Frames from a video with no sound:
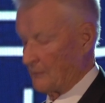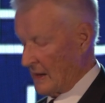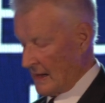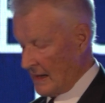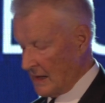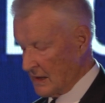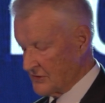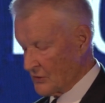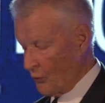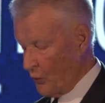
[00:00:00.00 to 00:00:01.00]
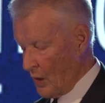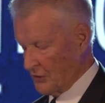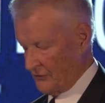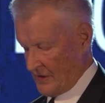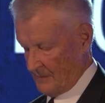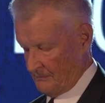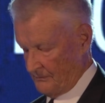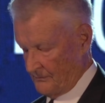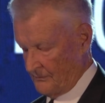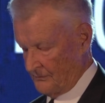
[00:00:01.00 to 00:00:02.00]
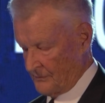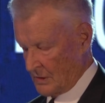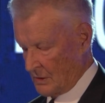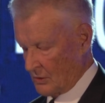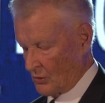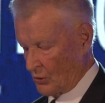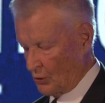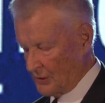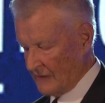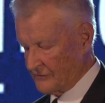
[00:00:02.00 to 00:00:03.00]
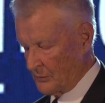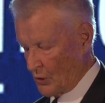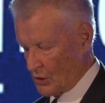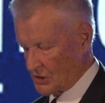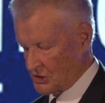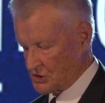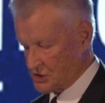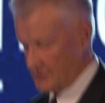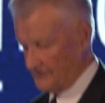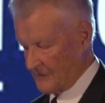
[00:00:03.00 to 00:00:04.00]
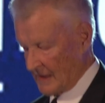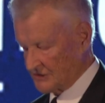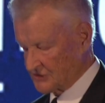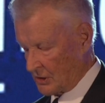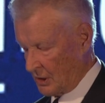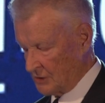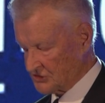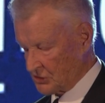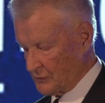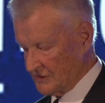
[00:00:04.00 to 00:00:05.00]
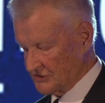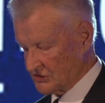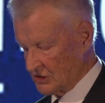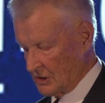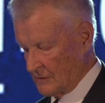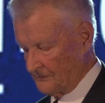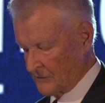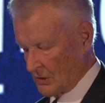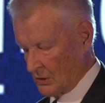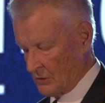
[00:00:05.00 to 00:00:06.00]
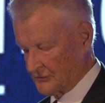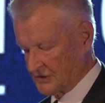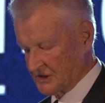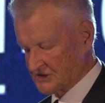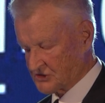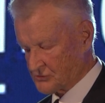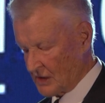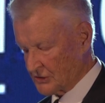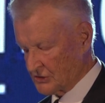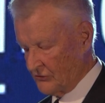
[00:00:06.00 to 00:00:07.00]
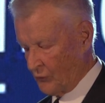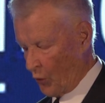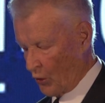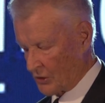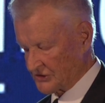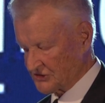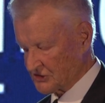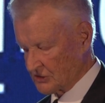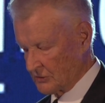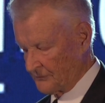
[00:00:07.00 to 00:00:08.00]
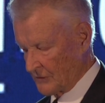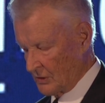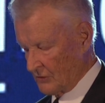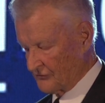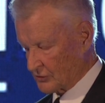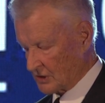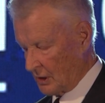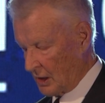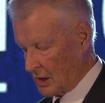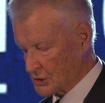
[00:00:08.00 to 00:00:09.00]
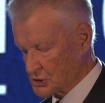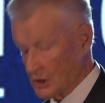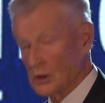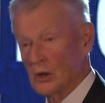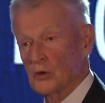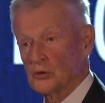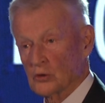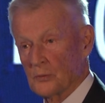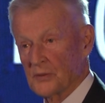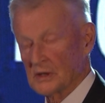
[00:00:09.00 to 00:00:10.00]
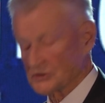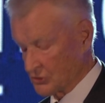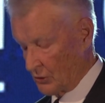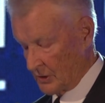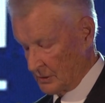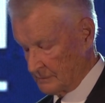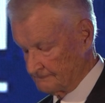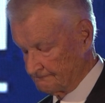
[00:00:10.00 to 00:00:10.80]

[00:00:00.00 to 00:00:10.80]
by either one of them could have emerged as a consequence of the destructive wars fought largely on European soil.